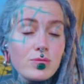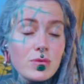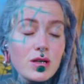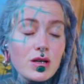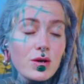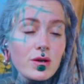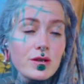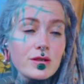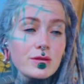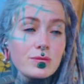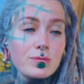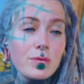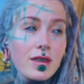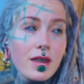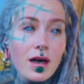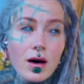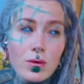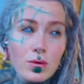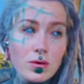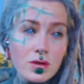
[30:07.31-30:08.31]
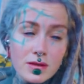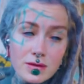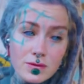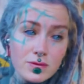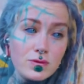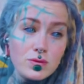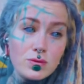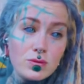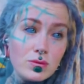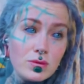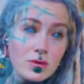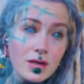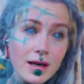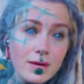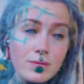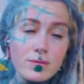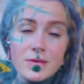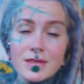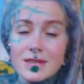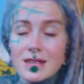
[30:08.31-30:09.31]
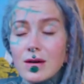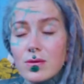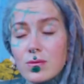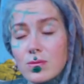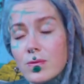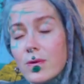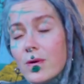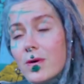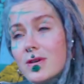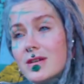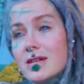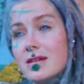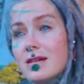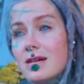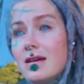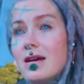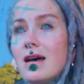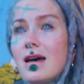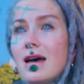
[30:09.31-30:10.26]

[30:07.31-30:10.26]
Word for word: because without food and without water